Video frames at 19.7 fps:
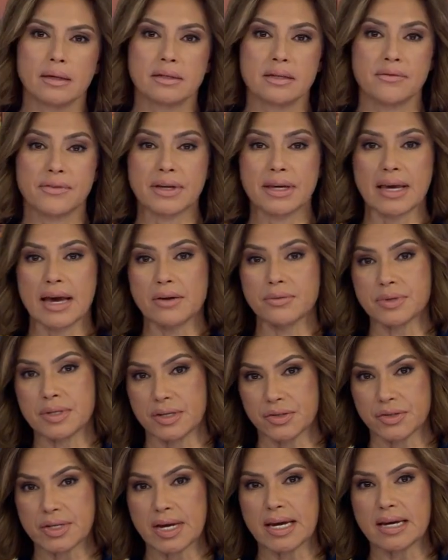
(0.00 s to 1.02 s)
Suffolk
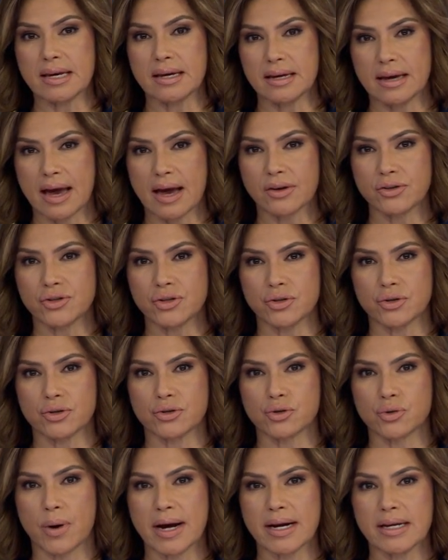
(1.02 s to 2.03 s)
County is taking
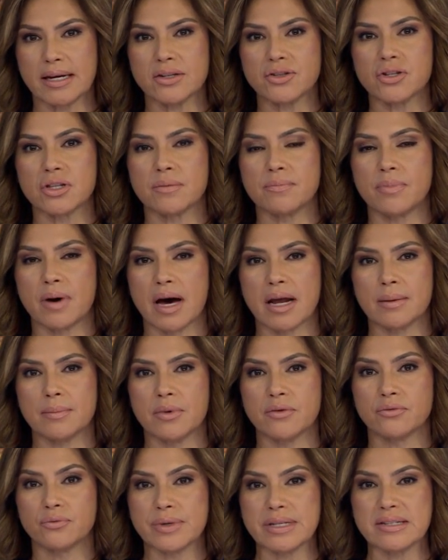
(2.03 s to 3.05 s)
action to try to get to the
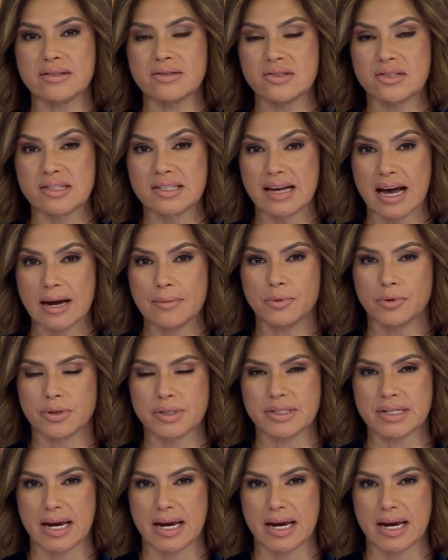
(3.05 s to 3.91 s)
bottom of recent cyber